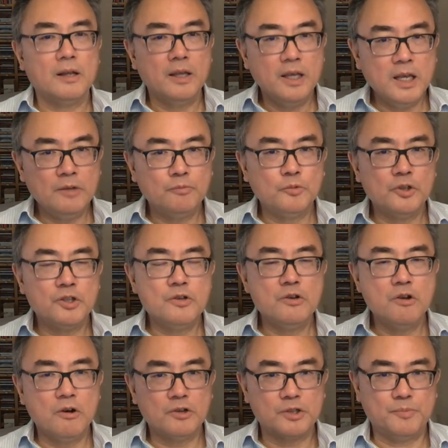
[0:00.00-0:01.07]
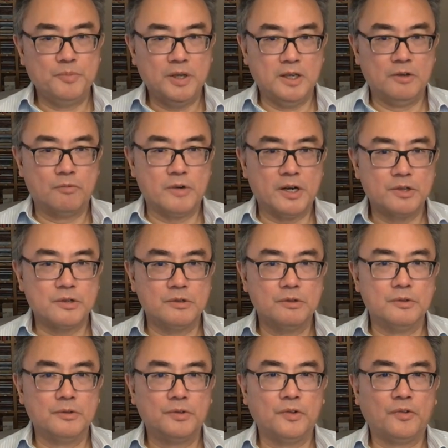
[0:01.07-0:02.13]
it would not be
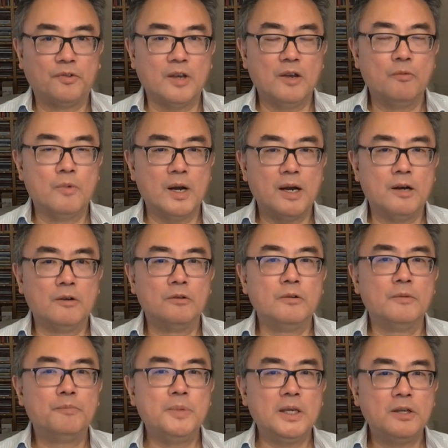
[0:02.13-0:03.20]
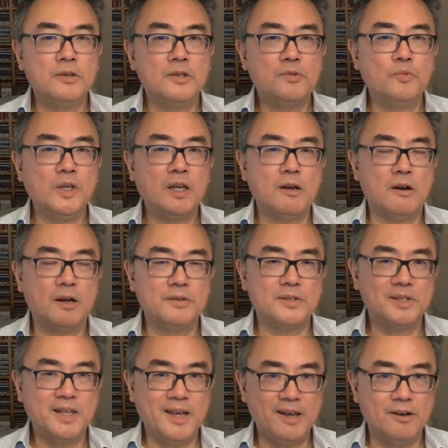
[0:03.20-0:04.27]
irrational to say, well, because we can't
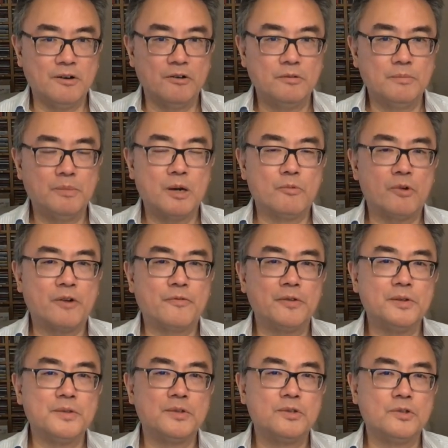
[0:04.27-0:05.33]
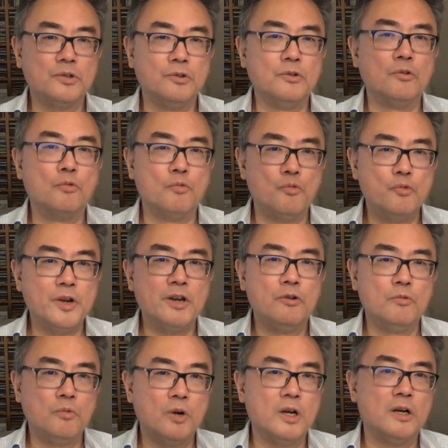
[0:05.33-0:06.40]
tell by reference to real
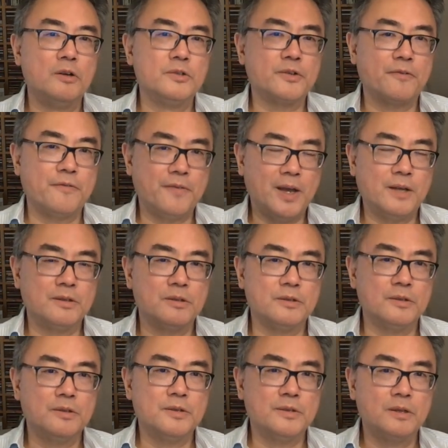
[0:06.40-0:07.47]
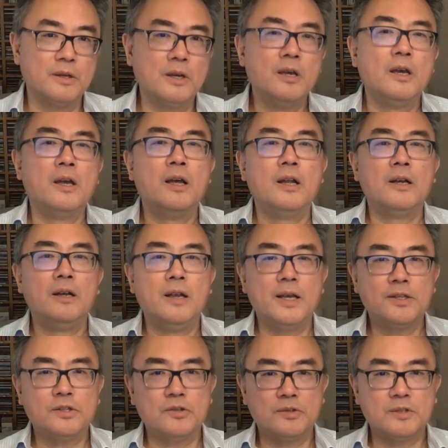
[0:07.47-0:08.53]
world factors,
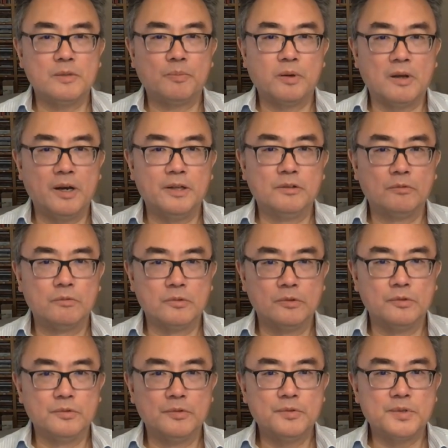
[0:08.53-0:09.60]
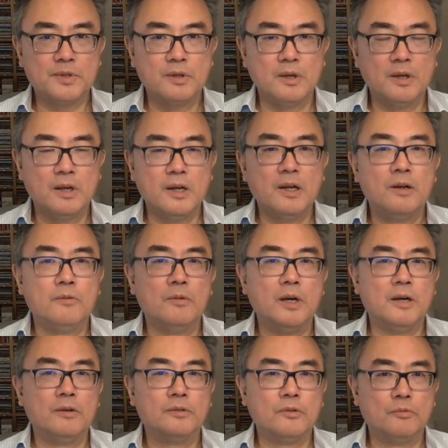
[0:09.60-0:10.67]
let's just apply the rules.
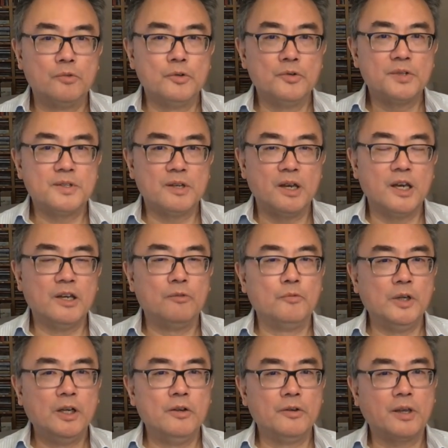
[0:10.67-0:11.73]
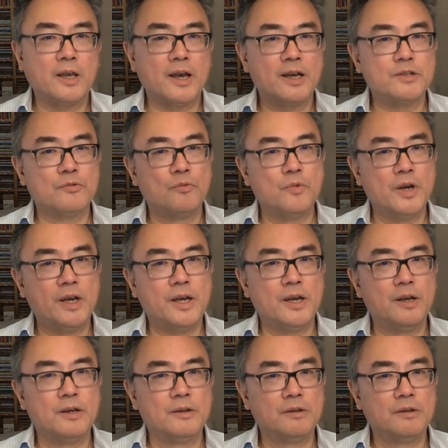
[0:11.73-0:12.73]
Well, the rules say we look at where